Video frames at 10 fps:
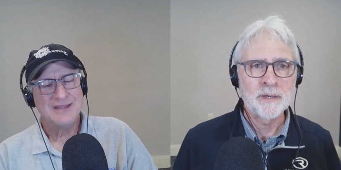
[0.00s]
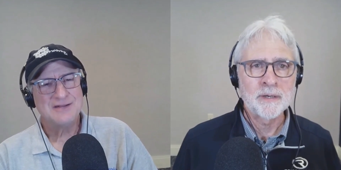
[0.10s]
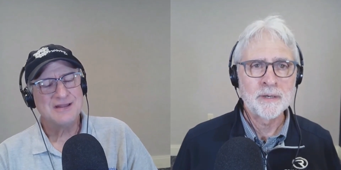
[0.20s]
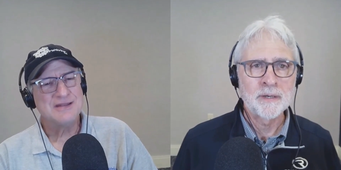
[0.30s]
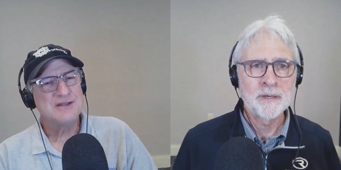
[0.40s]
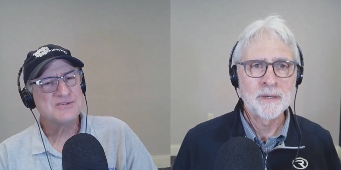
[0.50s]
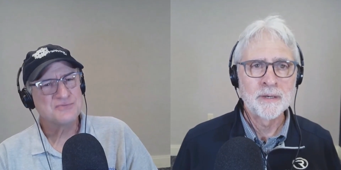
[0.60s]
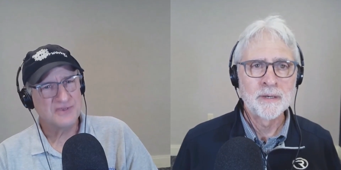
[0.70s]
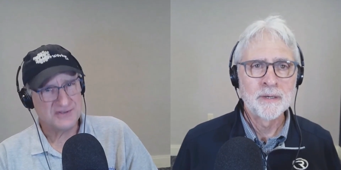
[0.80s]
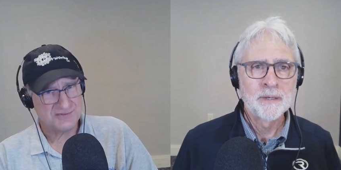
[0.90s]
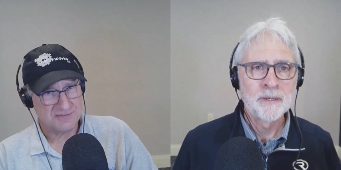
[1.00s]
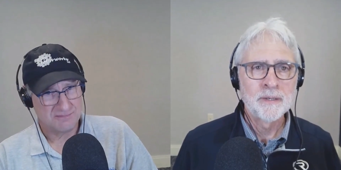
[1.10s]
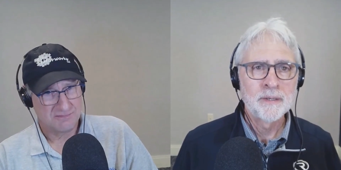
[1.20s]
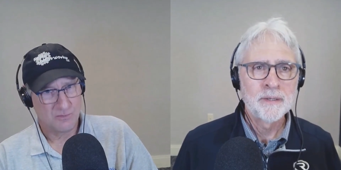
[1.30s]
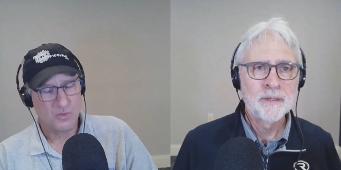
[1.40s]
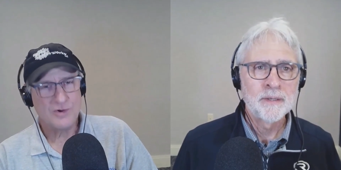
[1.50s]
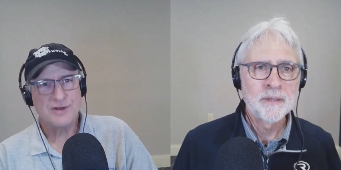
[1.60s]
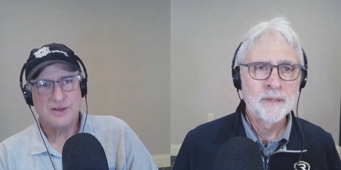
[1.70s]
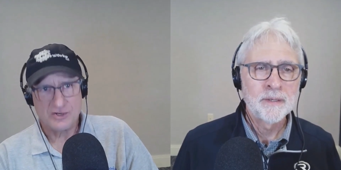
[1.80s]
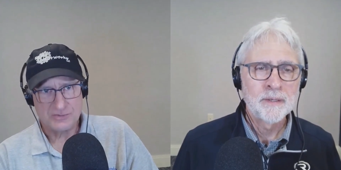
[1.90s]
Speaker 1: And, and let's face it, we're in
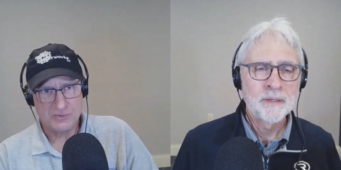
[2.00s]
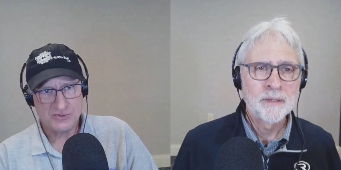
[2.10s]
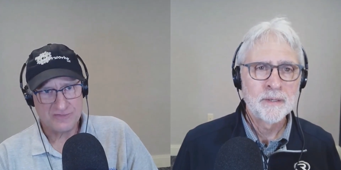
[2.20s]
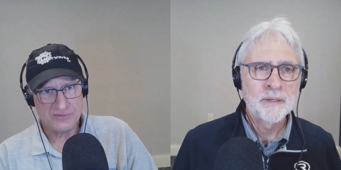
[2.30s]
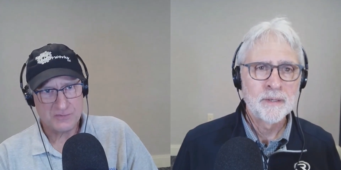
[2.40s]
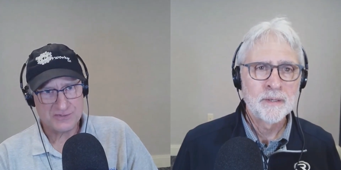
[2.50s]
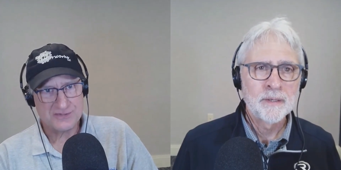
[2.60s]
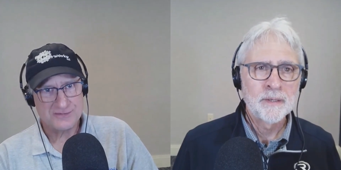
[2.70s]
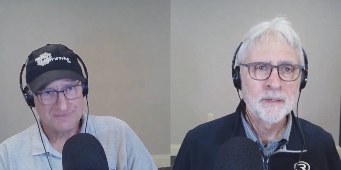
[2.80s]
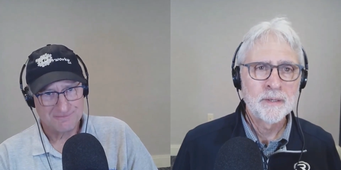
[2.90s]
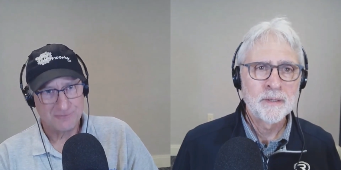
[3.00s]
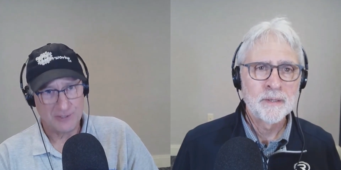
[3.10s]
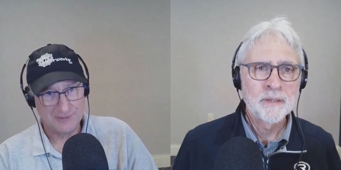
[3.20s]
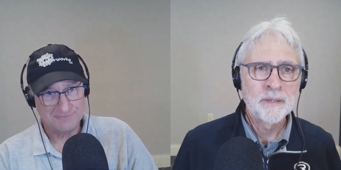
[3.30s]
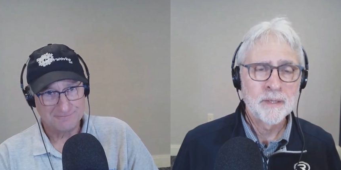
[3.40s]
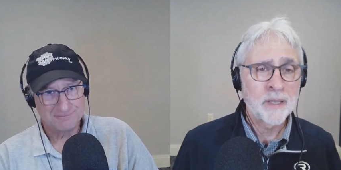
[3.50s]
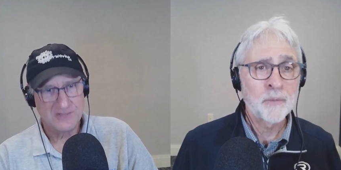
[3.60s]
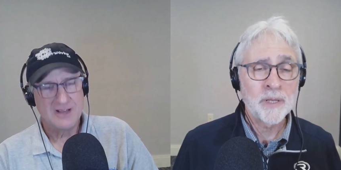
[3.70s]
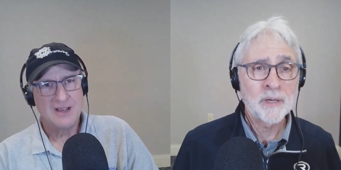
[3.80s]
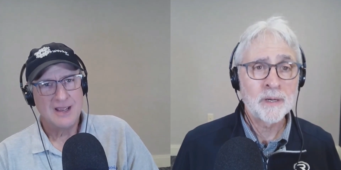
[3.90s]
a customer service business, right? Yeah,
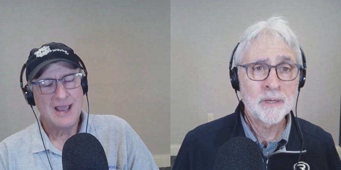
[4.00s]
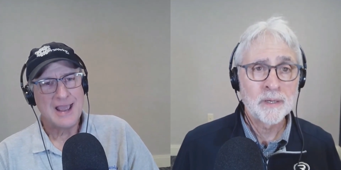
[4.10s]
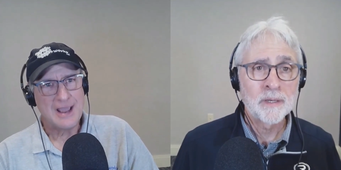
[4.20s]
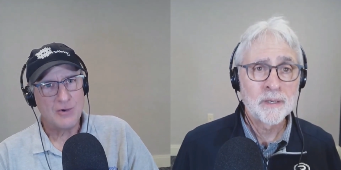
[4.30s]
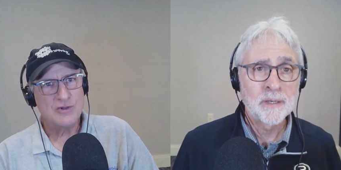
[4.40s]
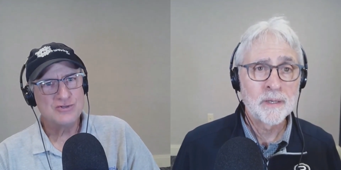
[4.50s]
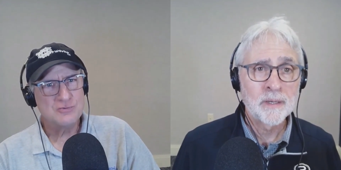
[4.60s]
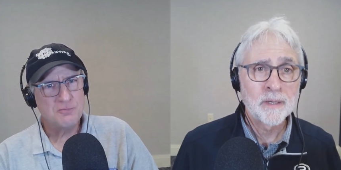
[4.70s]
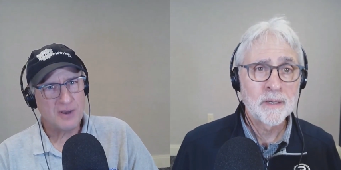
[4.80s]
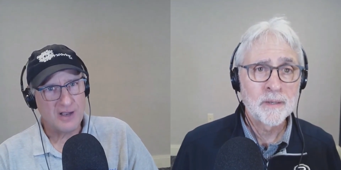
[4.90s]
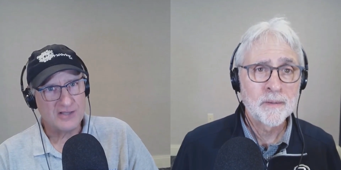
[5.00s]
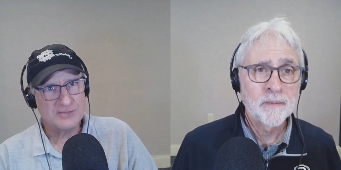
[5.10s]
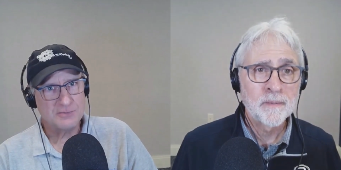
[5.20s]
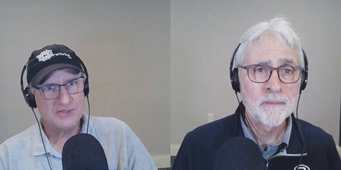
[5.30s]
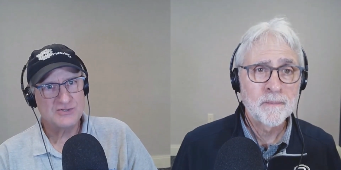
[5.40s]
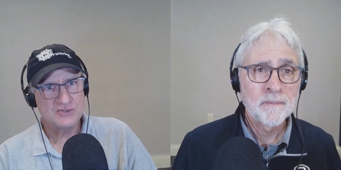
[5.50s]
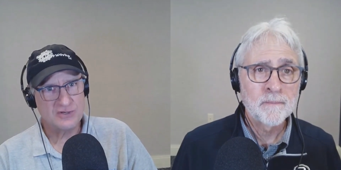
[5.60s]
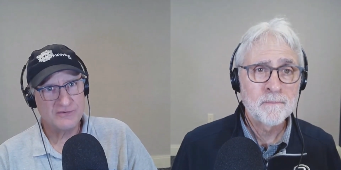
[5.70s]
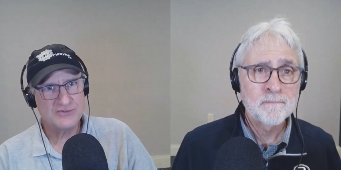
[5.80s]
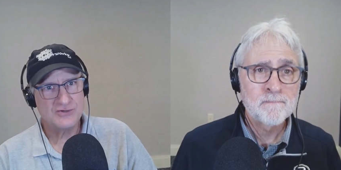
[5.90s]
we are. How could you possibly
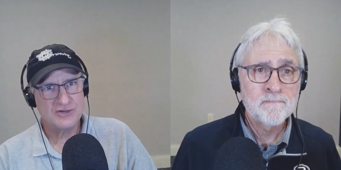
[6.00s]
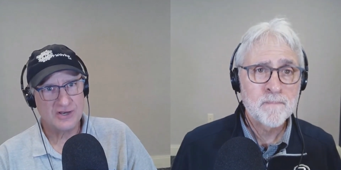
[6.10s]
service your